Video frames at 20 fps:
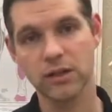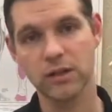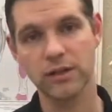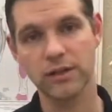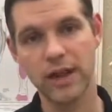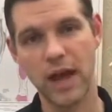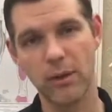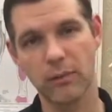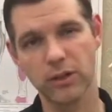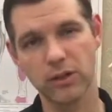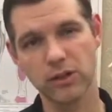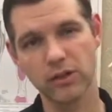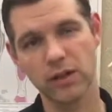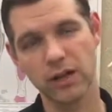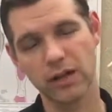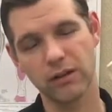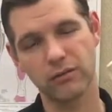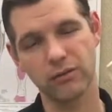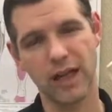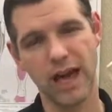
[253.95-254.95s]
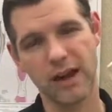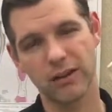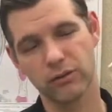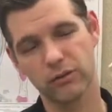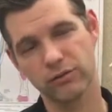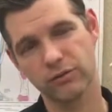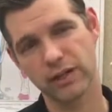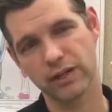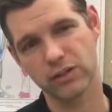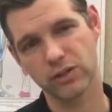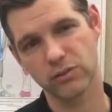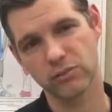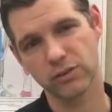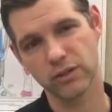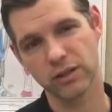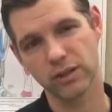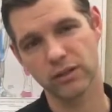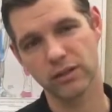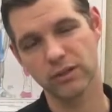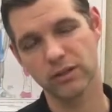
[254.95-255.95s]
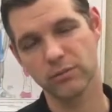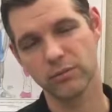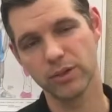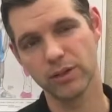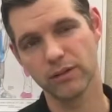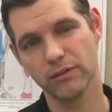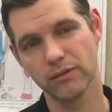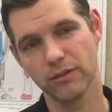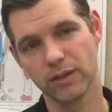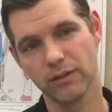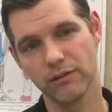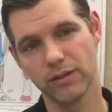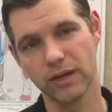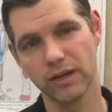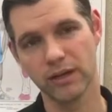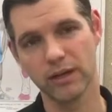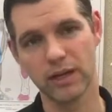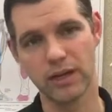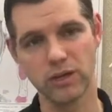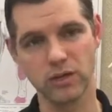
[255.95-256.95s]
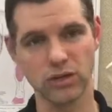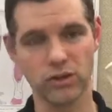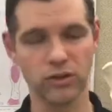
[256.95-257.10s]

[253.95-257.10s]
Now we're going to do kind of lateral flexion with a little bit of variation.